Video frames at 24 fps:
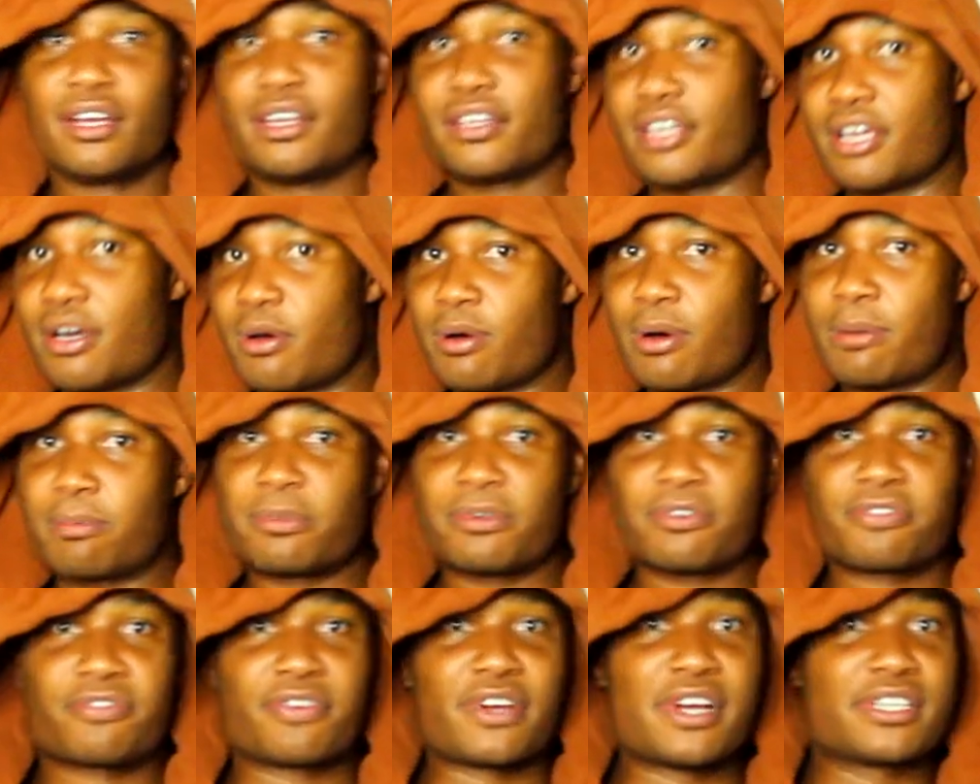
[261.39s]
Yo, I'm
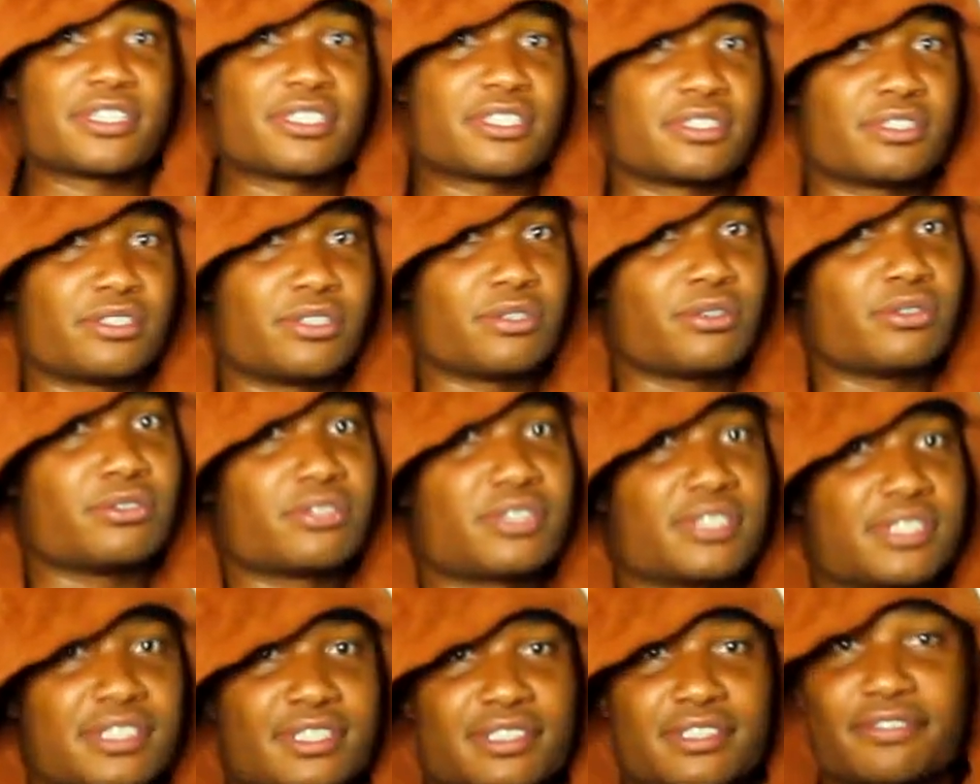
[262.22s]
the freshest dude
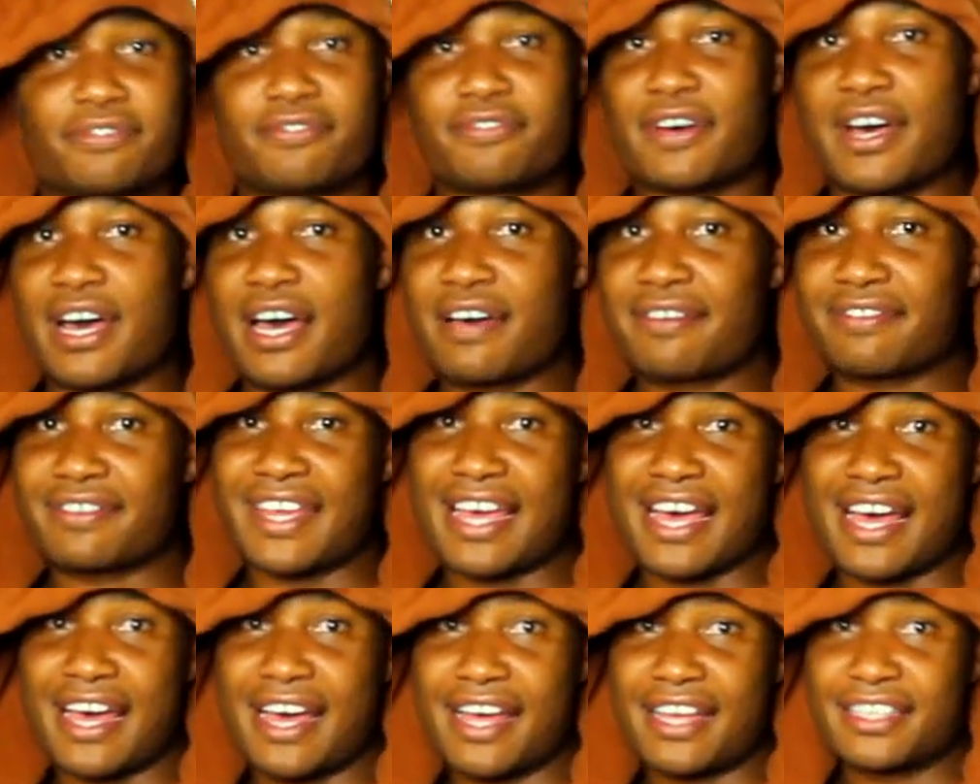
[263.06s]
since the Five
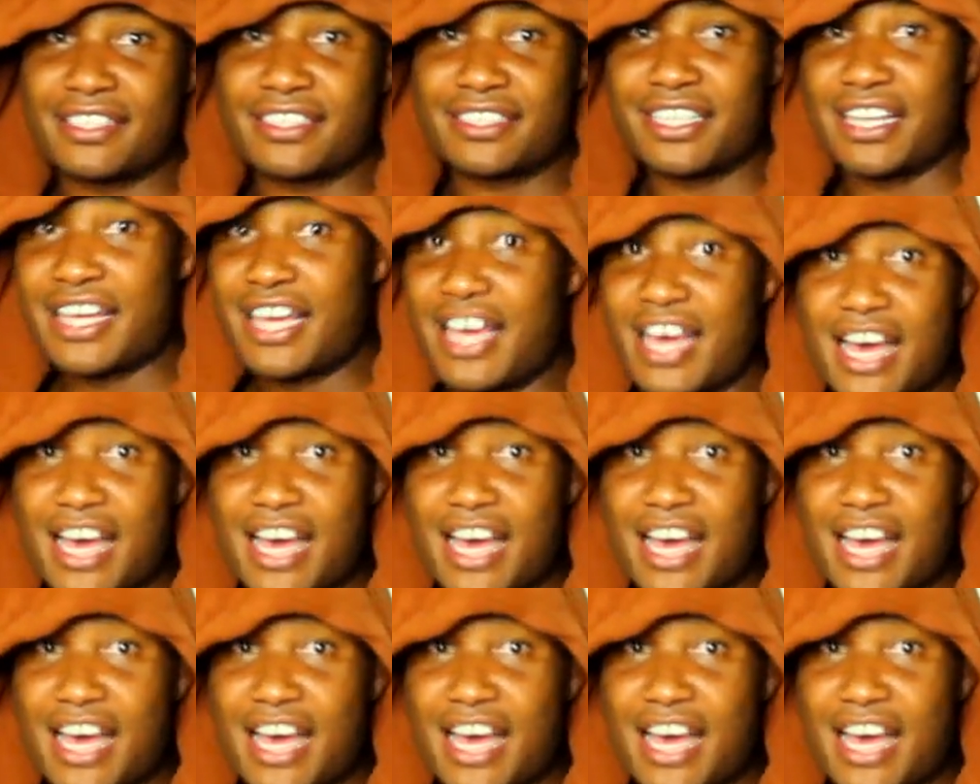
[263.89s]
Guys.